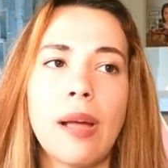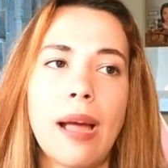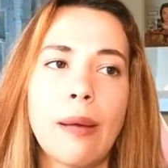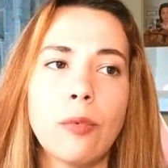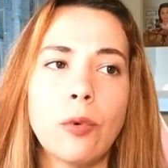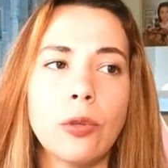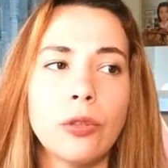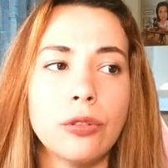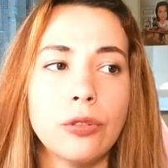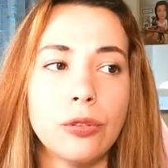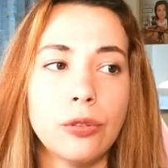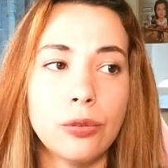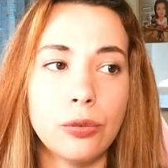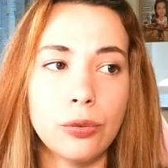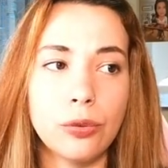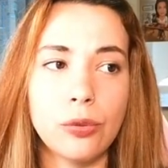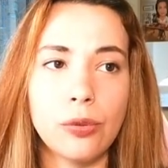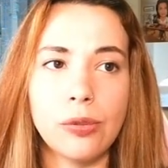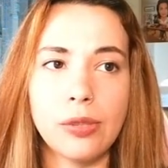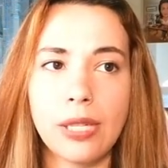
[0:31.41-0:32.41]
I'm going to do
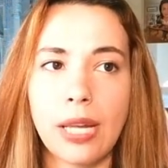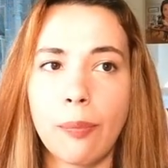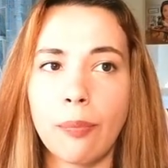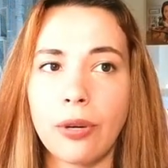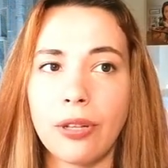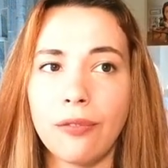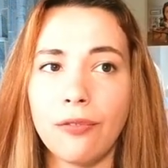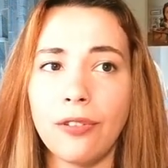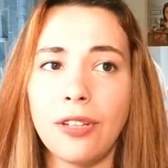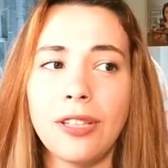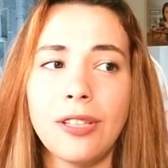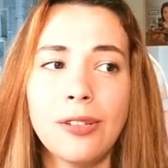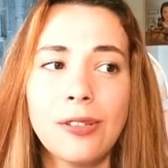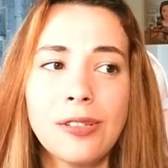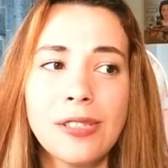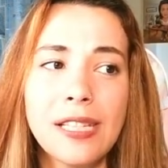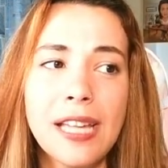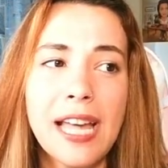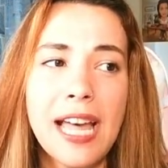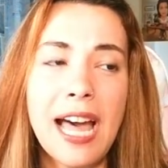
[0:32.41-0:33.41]
two separate
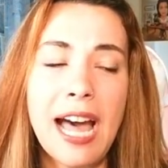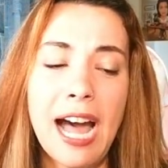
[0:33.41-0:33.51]
videos.